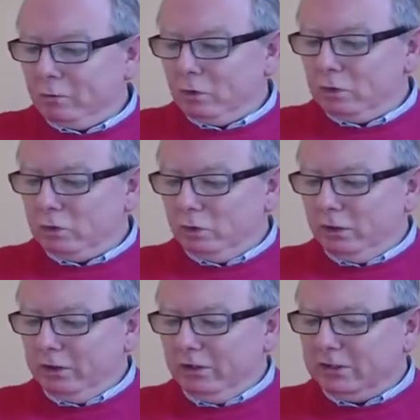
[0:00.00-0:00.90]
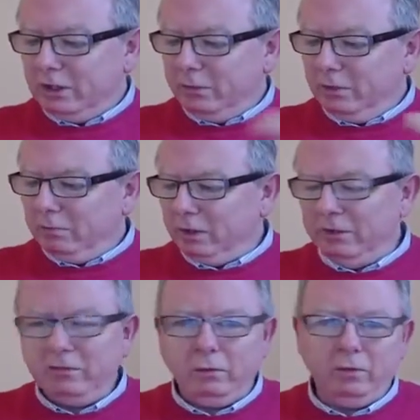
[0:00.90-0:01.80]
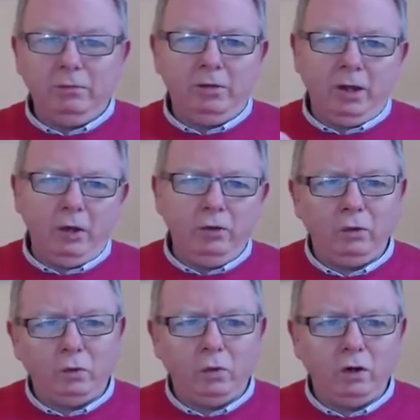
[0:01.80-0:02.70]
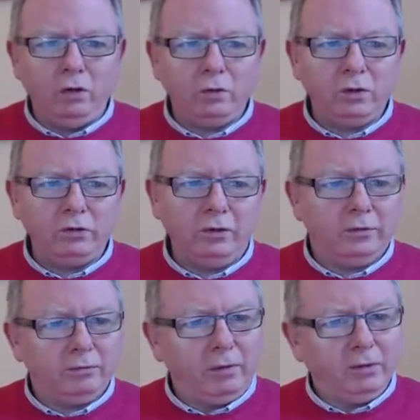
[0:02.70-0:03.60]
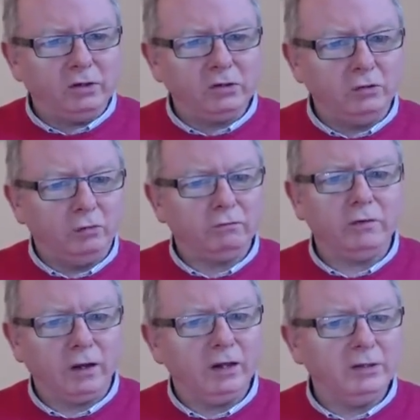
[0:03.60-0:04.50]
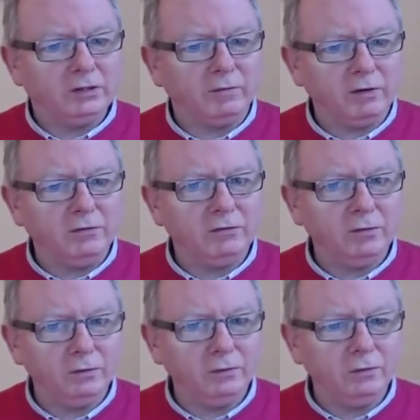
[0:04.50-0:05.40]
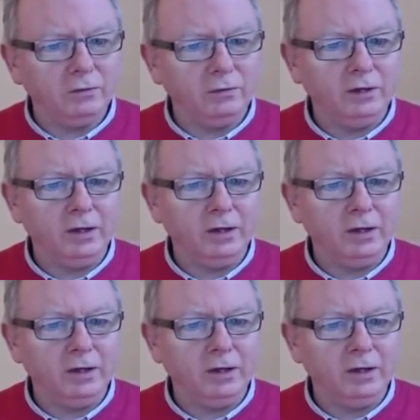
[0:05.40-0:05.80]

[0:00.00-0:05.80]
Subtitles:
So these limiting beliefs about how the world works, and it's maybe just not for the likes of us, you know.